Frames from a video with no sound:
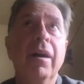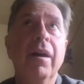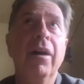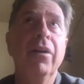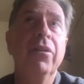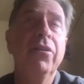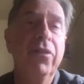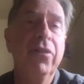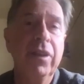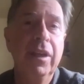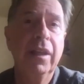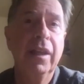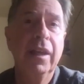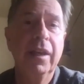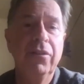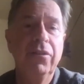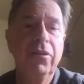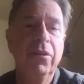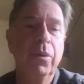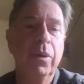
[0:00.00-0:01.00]
a
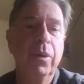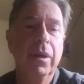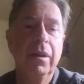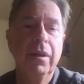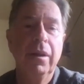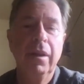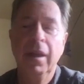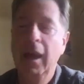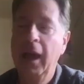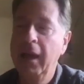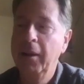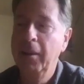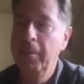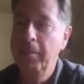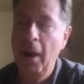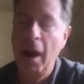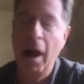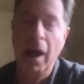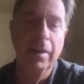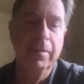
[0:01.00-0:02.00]
ceiling to it and a
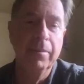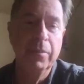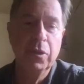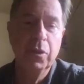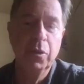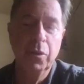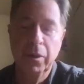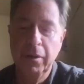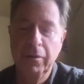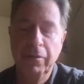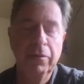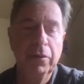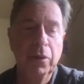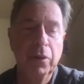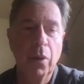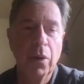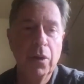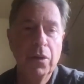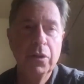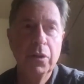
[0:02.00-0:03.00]
bottom to it, a
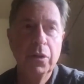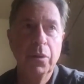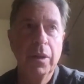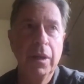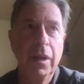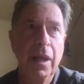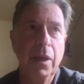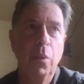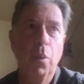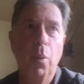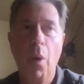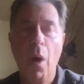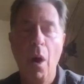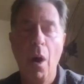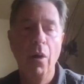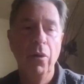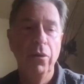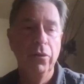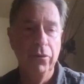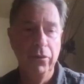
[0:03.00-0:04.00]
floor to it, and
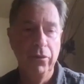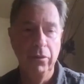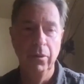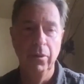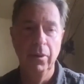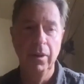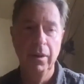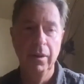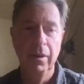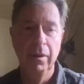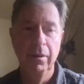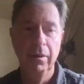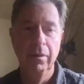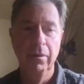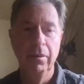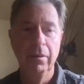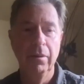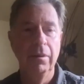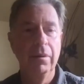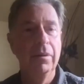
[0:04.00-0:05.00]
walls to it,
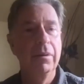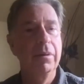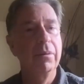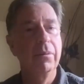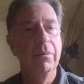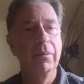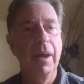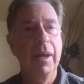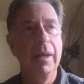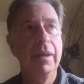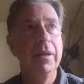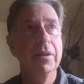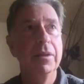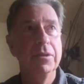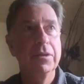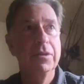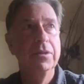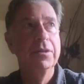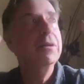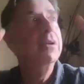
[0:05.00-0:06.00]
right?
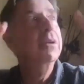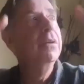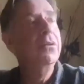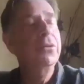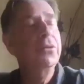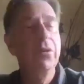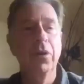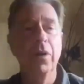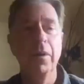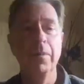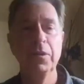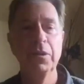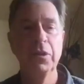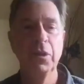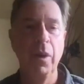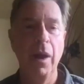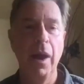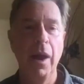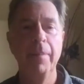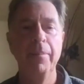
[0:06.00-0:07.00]
It's
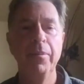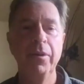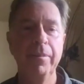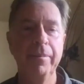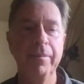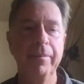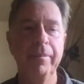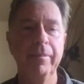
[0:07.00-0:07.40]
circumscribed.